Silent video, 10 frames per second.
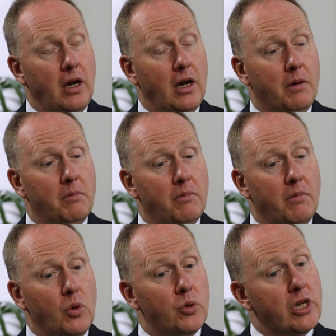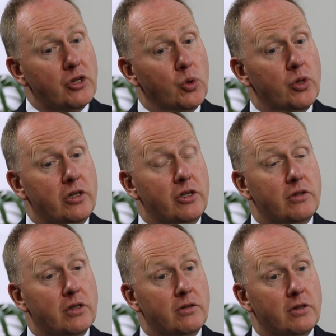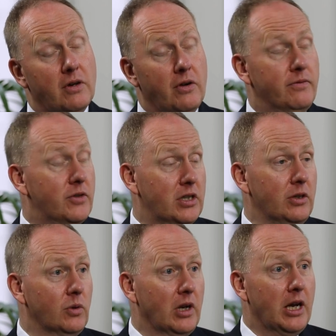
also shortages of skilled